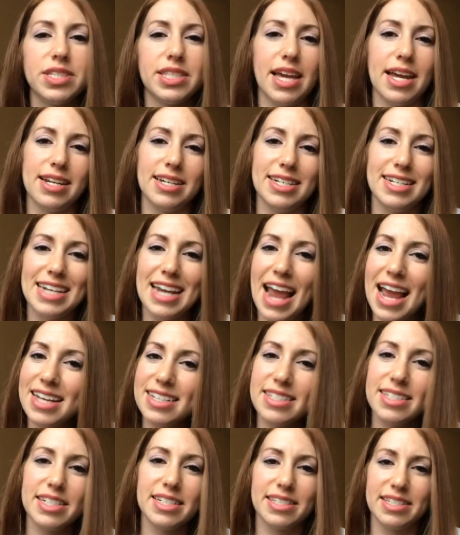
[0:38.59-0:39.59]
that
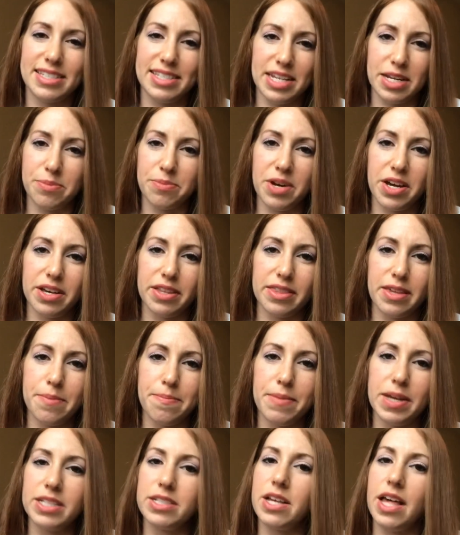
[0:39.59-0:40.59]
nasty stigma that
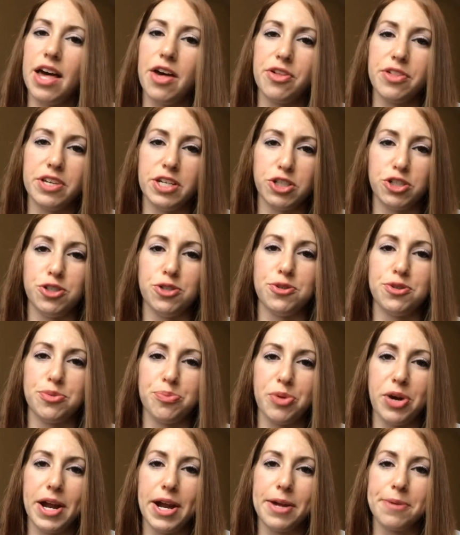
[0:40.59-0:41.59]
mental health issues
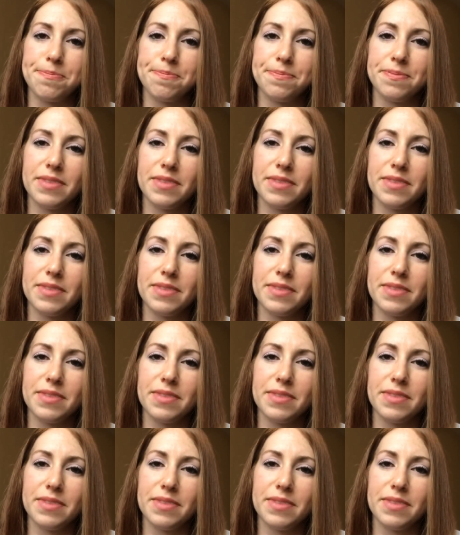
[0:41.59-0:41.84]
bring.